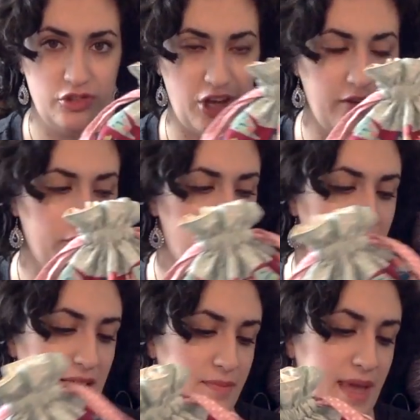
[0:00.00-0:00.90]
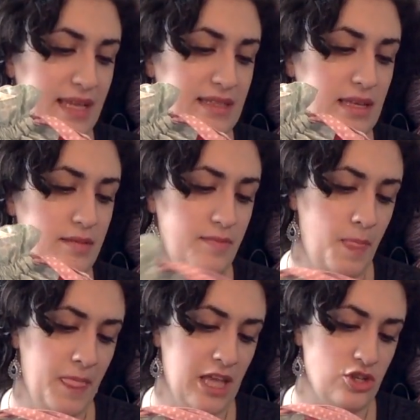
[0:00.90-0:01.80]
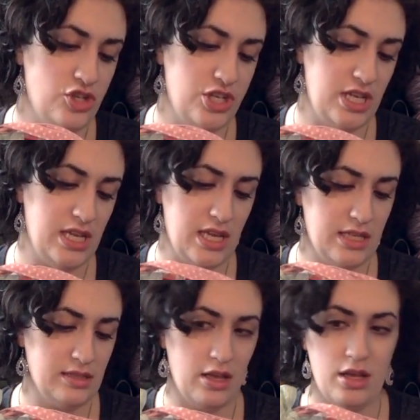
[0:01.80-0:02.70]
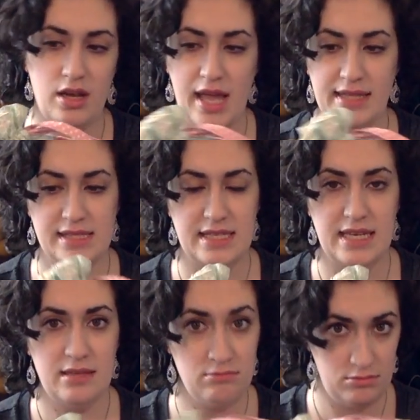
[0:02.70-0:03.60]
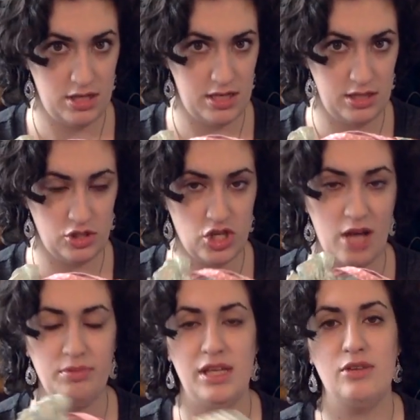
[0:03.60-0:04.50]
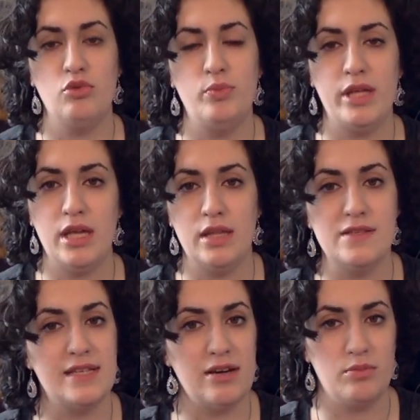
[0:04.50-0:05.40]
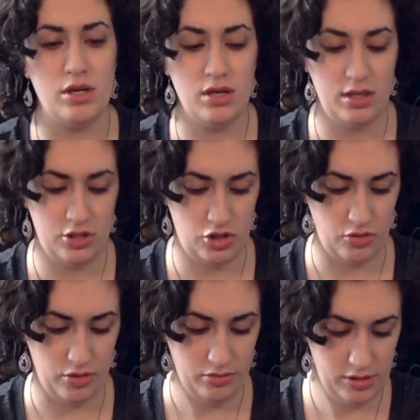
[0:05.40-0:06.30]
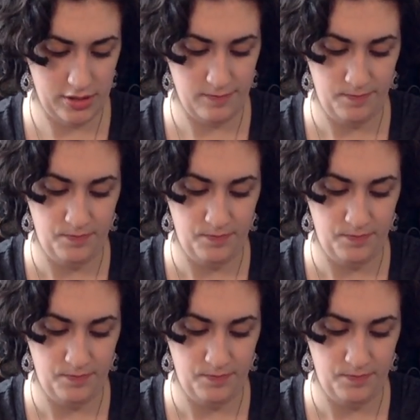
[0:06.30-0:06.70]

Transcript: Jen Frank makes them. She is on Etsy, and the shop link will be in the down bar in the show notes.